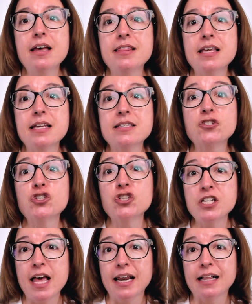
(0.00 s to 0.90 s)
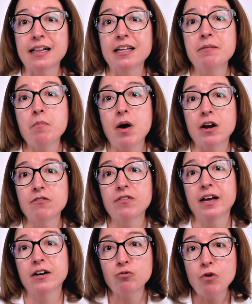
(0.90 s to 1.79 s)
This genetically
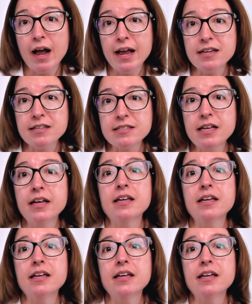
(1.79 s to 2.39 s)
modified rice